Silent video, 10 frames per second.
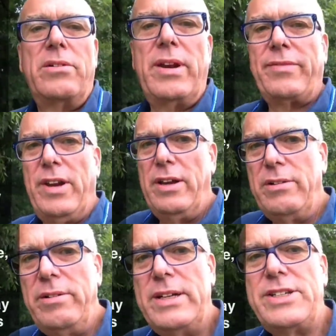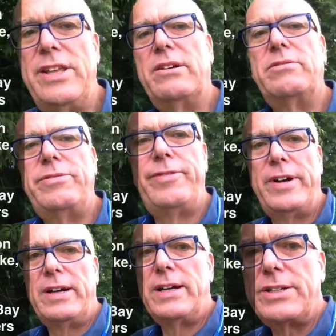Good afternoon, it's the old
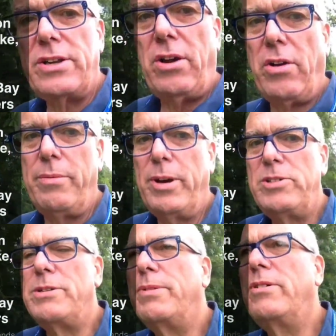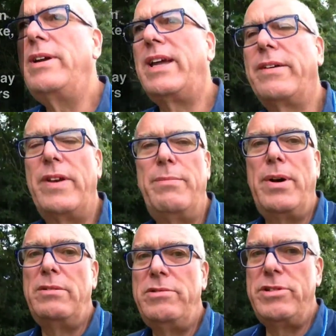fart on a motorbike having a
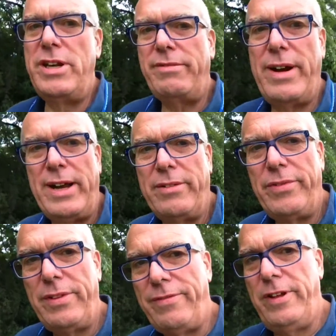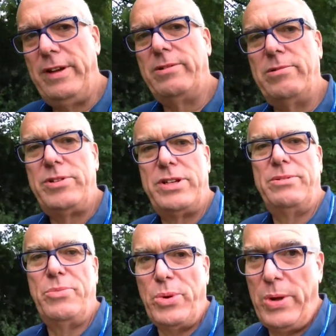mosey round the fields
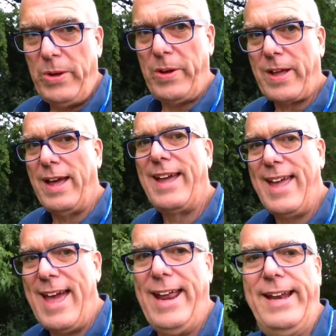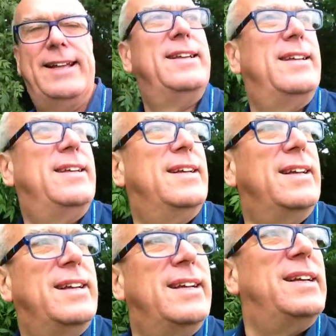at work again.
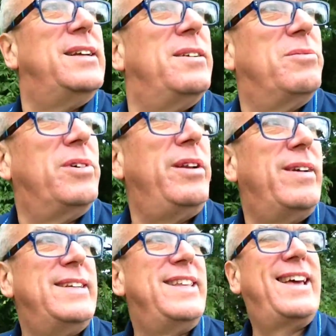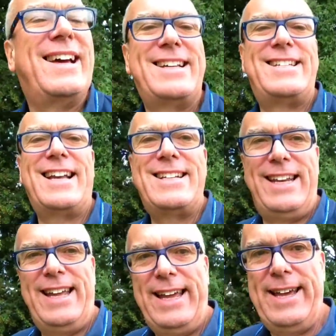What do you reckon to that?
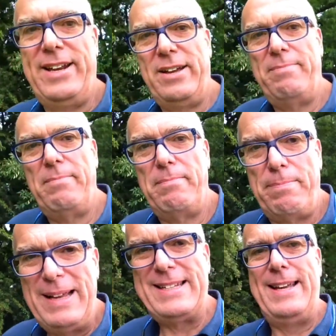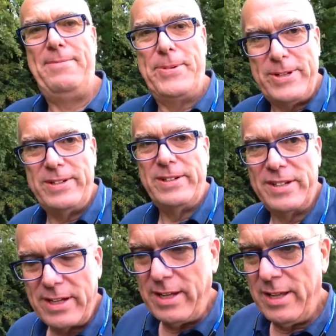Saturday and at pissing
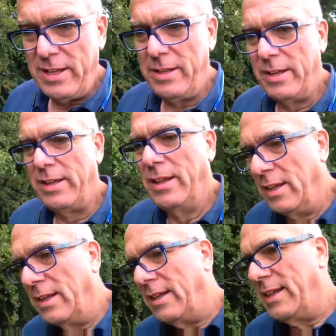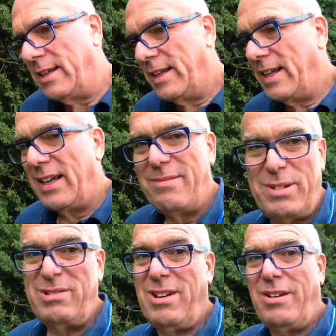work. Uh,
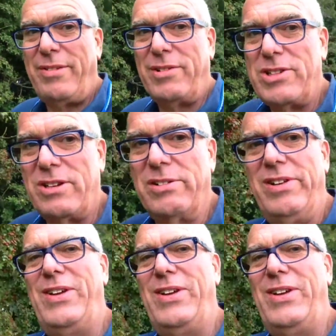but life goes on